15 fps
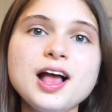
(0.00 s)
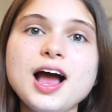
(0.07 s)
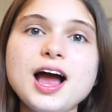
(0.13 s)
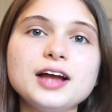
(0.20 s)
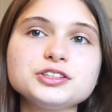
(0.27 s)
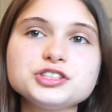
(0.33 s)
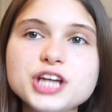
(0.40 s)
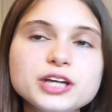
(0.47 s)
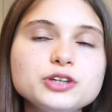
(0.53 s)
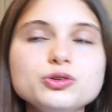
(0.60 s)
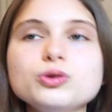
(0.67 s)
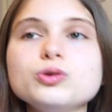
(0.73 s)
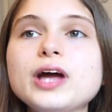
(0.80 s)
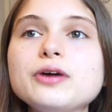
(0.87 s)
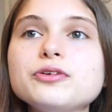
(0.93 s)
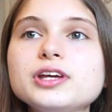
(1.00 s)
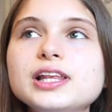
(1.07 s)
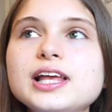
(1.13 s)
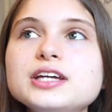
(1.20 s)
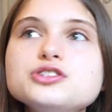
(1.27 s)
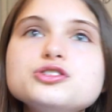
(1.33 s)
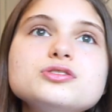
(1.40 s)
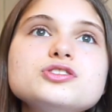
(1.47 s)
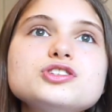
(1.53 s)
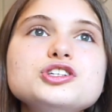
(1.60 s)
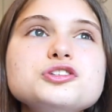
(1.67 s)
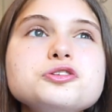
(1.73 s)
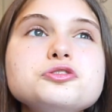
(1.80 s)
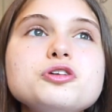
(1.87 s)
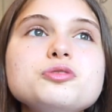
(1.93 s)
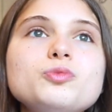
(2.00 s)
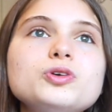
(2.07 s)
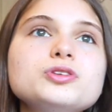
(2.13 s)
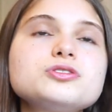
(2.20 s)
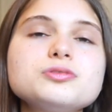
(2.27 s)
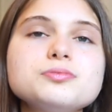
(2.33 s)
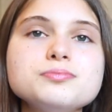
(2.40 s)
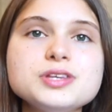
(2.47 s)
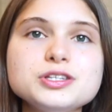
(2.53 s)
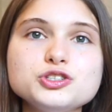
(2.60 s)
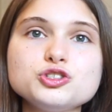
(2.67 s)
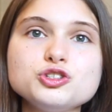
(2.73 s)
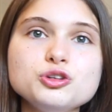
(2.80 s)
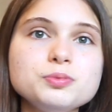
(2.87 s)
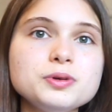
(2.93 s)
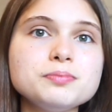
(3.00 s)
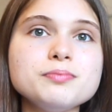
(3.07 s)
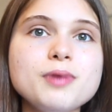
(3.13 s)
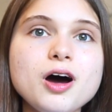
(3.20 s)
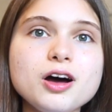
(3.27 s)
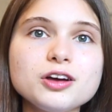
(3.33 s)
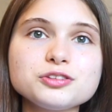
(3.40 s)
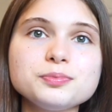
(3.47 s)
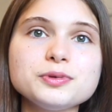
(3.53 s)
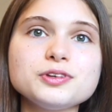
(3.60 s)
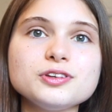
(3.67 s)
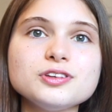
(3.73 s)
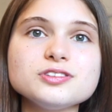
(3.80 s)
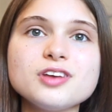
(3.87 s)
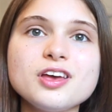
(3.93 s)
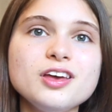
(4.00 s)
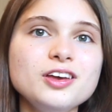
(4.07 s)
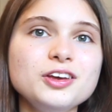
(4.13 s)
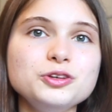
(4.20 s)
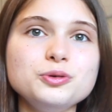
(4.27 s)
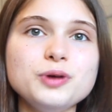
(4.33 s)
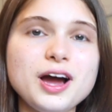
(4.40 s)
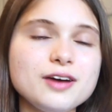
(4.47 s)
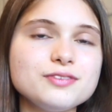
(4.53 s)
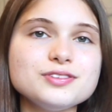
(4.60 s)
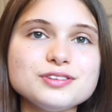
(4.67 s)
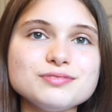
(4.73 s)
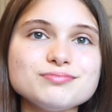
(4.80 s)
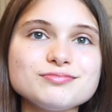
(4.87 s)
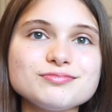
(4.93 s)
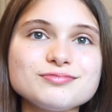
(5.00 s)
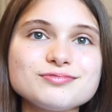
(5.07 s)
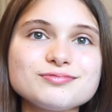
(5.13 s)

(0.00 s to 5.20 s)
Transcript: and check your calculations, because you don't want to miss stupid marks because you haven't